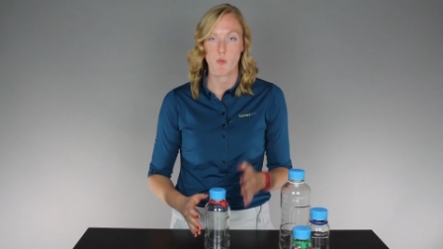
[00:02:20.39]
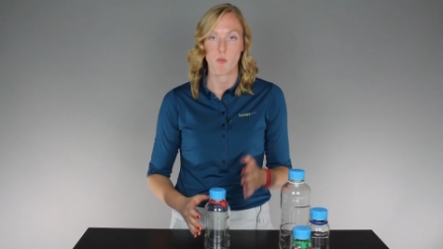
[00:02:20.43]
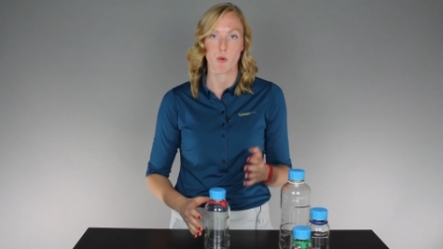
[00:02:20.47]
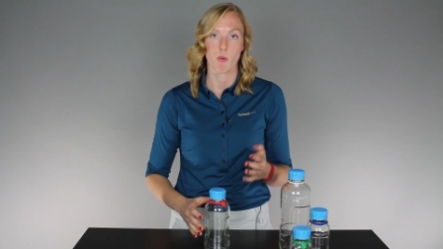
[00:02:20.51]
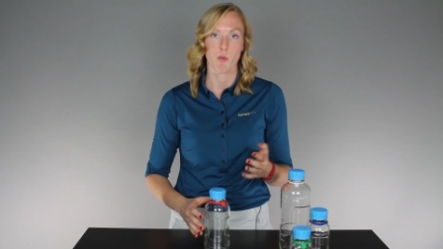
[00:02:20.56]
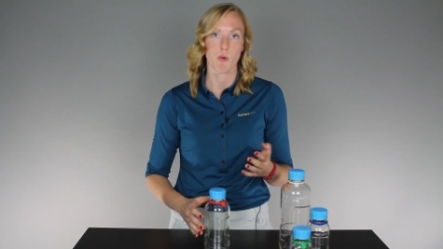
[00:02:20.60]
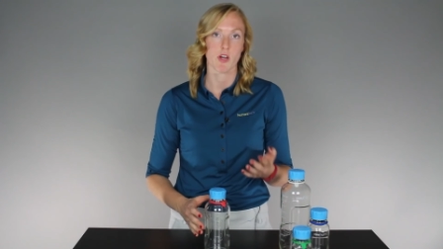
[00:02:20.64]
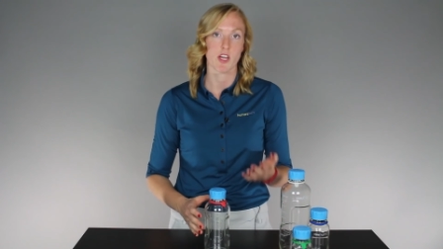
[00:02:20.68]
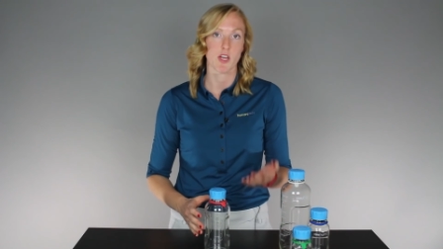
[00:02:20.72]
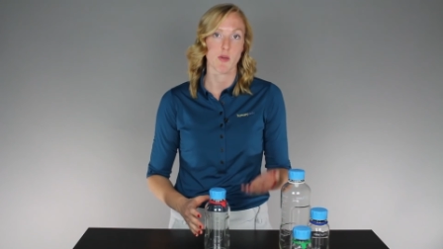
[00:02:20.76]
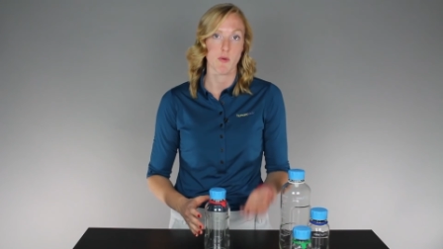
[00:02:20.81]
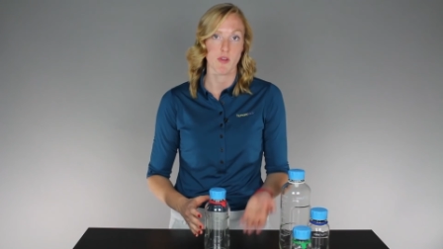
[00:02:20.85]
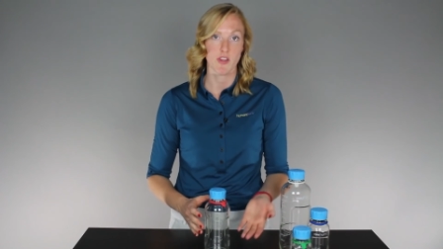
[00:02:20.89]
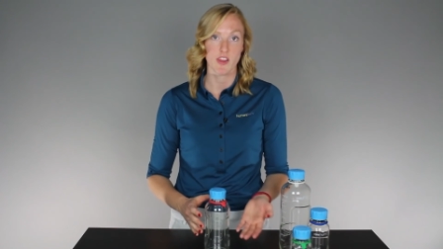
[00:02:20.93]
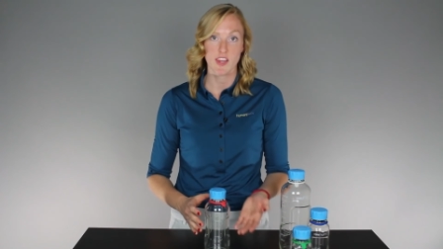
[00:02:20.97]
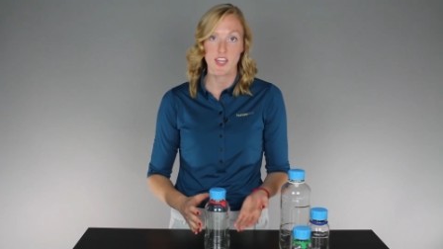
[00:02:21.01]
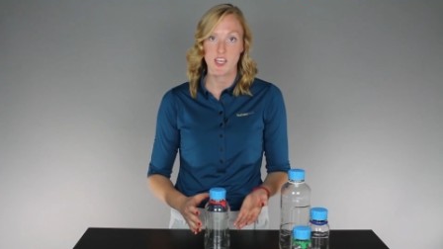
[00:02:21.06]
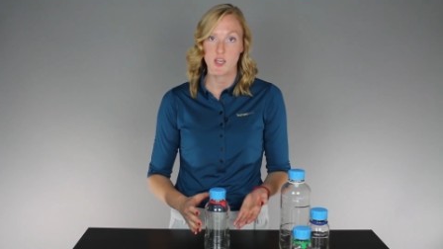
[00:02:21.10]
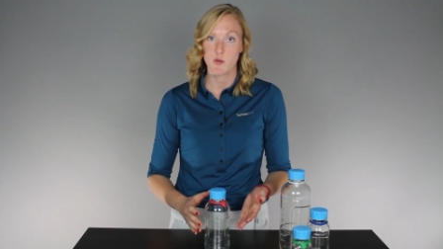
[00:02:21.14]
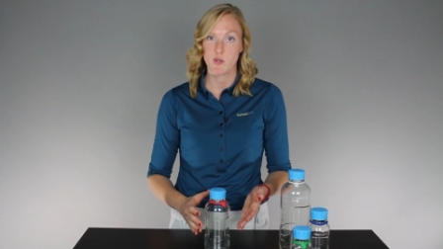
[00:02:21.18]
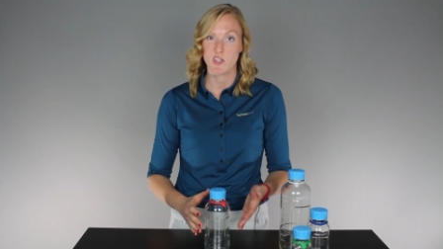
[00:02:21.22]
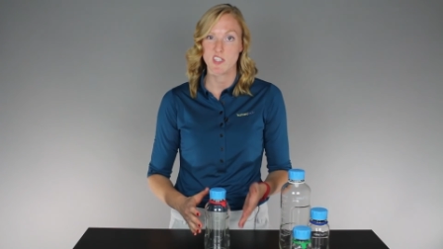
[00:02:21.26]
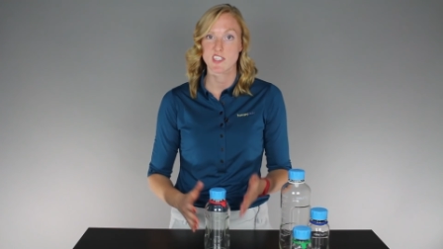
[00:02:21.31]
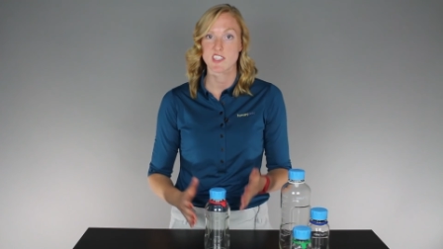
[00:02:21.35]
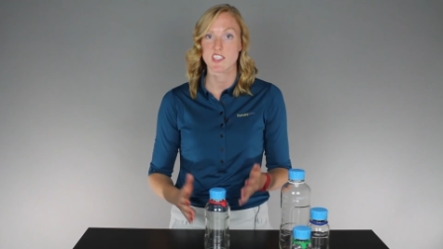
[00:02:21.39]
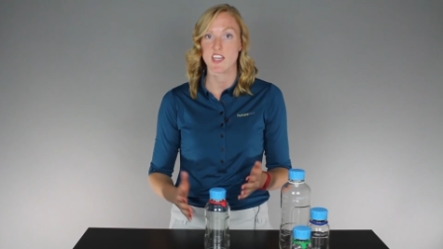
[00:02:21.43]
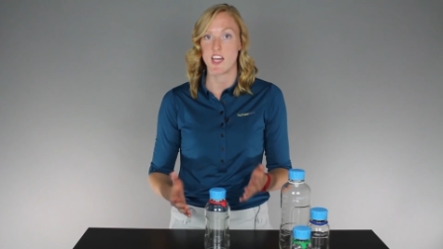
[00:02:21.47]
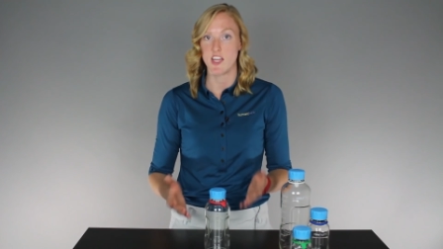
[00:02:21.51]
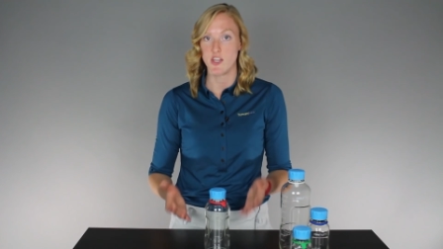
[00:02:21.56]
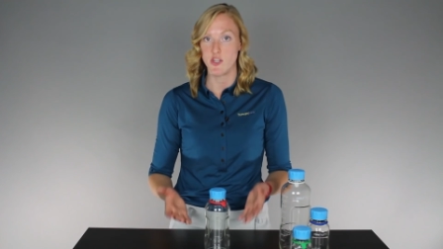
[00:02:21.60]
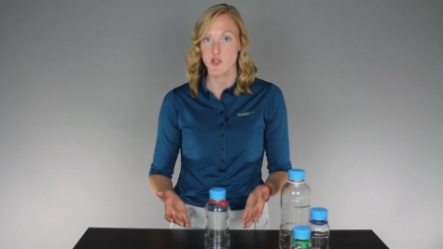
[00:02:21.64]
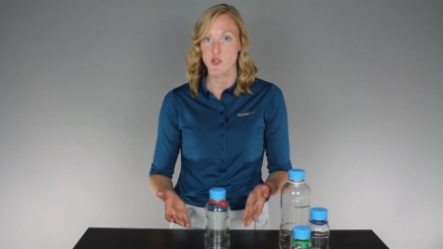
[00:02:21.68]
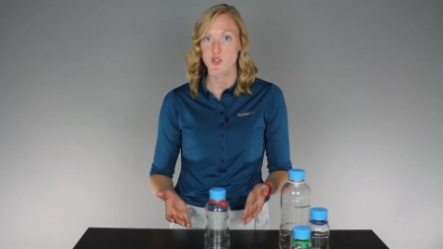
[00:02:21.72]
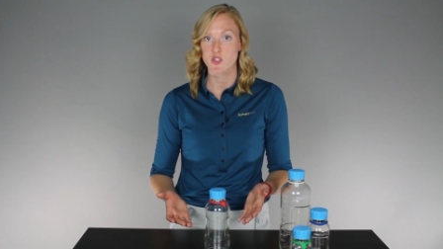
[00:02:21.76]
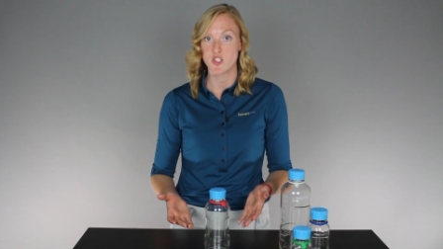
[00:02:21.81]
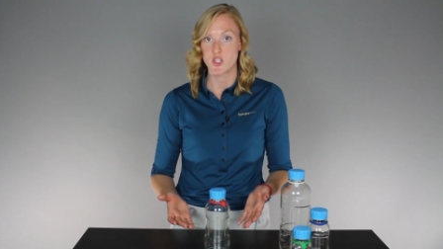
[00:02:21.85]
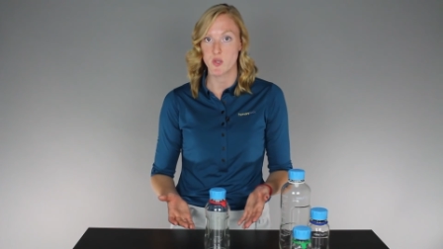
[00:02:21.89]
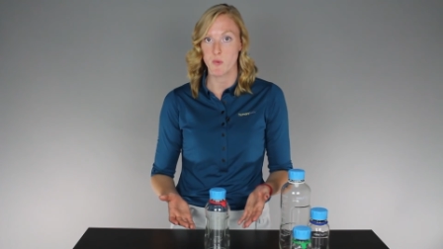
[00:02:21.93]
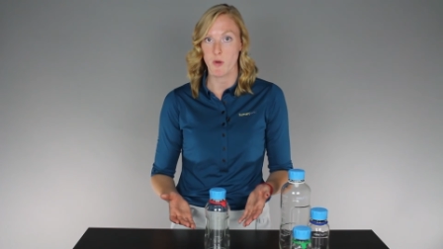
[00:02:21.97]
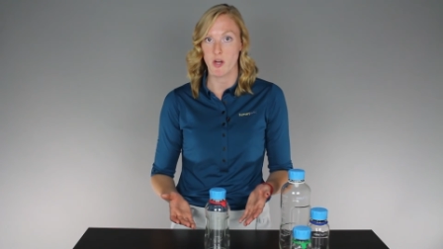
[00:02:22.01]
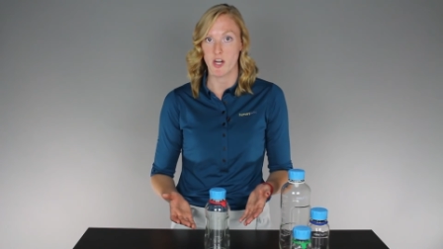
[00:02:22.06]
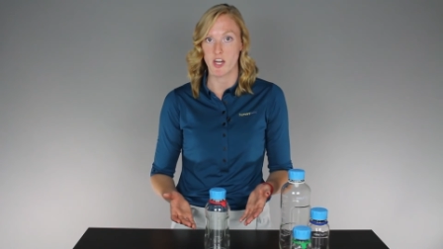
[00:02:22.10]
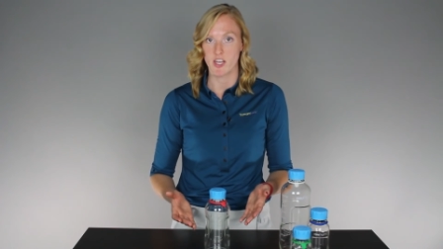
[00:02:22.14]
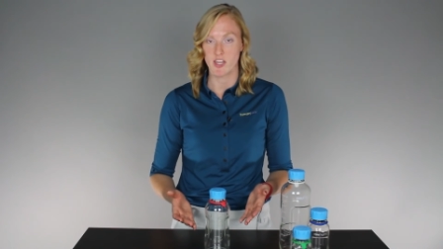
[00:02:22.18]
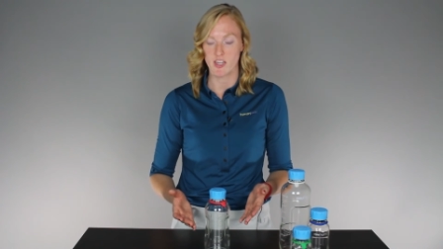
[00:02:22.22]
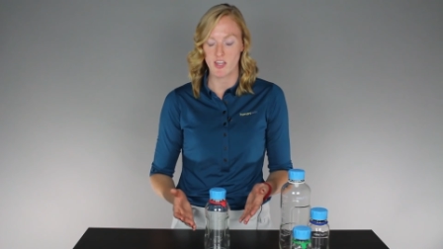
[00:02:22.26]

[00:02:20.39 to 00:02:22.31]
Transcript: we're working with liquids and usually wearing